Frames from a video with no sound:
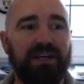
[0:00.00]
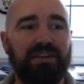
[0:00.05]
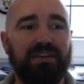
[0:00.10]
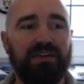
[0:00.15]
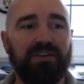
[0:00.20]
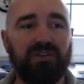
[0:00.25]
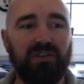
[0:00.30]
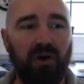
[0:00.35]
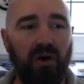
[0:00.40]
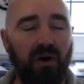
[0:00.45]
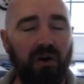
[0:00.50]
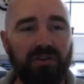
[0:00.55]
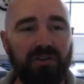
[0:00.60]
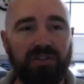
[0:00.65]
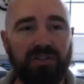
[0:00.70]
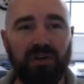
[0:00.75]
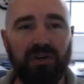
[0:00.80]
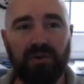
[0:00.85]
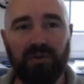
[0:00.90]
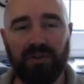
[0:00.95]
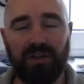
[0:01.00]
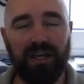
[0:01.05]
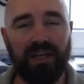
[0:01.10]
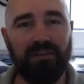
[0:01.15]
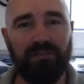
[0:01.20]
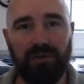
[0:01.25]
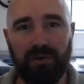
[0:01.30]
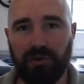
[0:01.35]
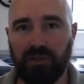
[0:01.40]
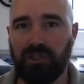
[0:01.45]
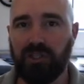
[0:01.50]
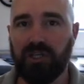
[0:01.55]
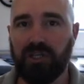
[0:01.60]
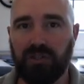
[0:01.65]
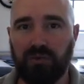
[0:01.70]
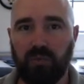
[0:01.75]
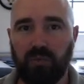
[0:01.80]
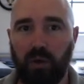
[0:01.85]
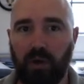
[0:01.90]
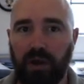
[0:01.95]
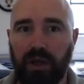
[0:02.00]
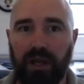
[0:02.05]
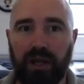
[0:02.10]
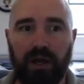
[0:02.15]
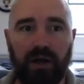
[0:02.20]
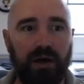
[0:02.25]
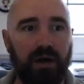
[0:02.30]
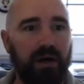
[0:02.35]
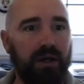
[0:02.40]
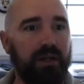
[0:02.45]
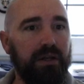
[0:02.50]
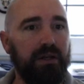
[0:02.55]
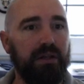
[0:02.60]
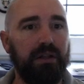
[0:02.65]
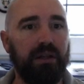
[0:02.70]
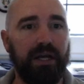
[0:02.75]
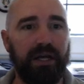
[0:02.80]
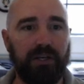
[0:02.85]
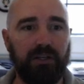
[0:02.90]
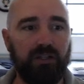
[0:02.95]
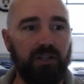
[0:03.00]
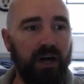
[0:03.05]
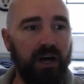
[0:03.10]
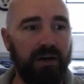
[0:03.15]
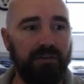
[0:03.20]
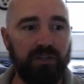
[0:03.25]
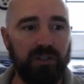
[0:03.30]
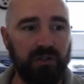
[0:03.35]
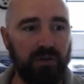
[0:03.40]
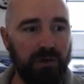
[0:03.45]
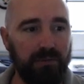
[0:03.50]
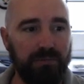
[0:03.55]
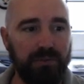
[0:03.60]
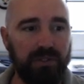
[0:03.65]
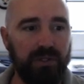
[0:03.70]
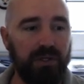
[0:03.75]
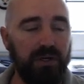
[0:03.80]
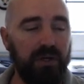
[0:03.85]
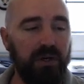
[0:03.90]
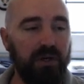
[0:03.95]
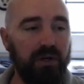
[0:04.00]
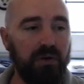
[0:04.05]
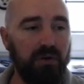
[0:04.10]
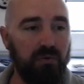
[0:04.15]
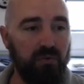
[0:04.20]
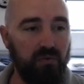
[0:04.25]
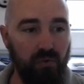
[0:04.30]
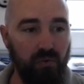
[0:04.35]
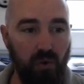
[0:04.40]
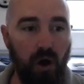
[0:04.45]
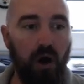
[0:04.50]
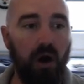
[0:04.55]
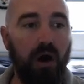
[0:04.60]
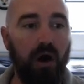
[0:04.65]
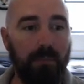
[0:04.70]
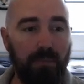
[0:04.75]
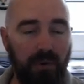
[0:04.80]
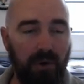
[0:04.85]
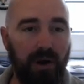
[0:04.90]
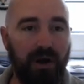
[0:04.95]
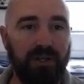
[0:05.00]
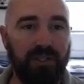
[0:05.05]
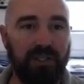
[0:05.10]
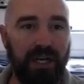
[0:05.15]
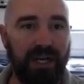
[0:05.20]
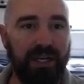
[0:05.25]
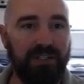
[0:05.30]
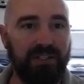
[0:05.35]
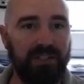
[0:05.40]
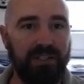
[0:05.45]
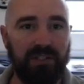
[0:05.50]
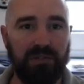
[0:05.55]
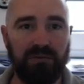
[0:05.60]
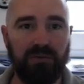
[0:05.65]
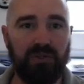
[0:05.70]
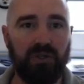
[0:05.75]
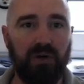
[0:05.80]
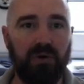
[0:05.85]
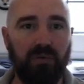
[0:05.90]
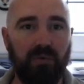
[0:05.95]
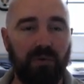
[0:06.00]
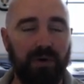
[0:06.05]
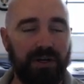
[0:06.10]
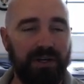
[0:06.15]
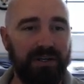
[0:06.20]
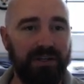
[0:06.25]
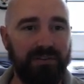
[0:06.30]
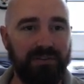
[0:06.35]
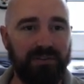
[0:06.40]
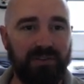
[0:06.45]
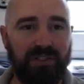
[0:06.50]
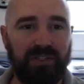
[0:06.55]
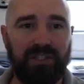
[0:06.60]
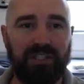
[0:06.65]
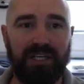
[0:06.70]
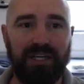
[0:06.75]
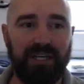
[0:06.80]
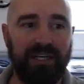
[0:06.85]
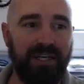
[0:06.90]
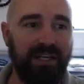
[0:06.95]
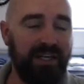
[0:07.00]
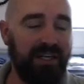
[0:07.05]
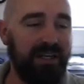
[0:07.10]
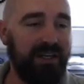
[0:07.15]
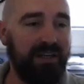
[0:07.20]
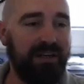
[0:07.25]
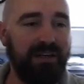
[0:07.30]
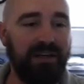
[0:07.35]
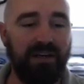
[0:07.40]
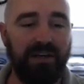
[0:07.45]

There's also like if you're just working on like JavaScript raw projects and you don't want to sit in